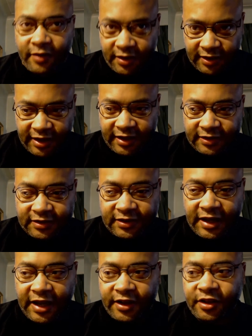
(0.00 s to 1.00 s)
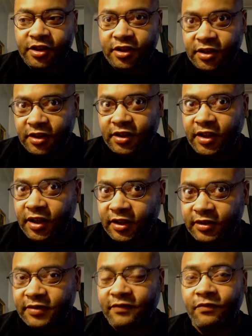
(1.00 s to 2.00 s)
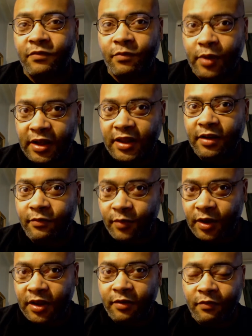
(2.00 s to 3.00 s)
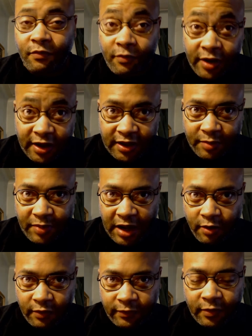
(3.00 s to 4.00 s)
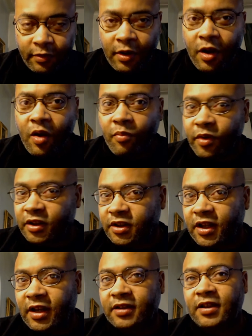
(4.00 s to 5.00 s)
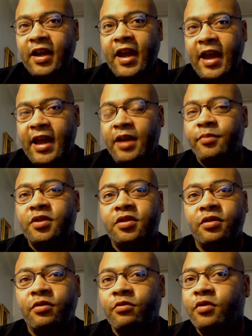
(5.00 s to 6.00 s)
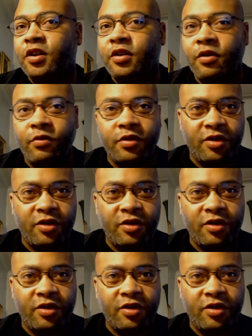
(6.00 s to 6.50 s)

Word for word: fairyland status. She is really, really, really powerful, but she has absolutely